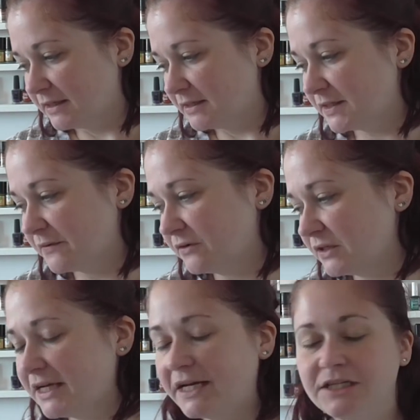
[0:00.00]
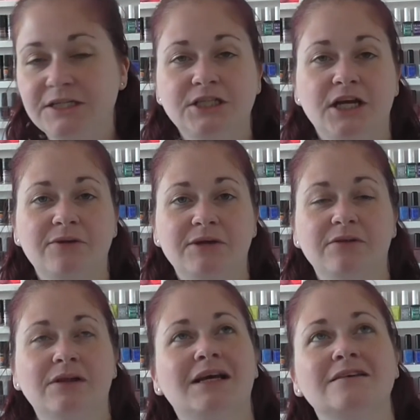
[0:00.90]
So I've got 10 to show
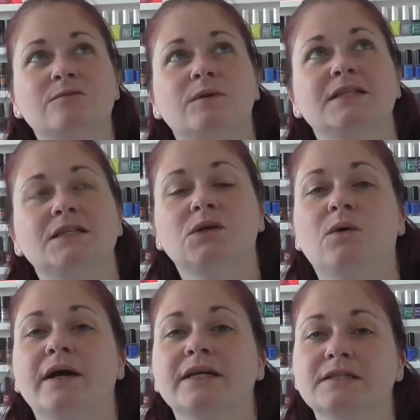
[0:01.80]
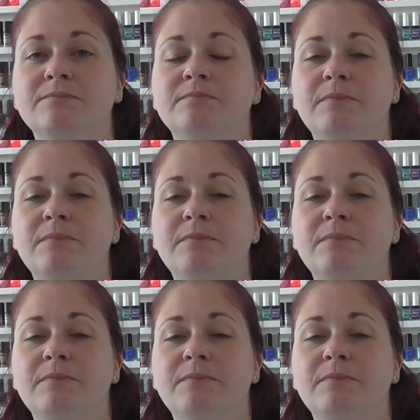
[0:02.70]
you. The last one isn't quite as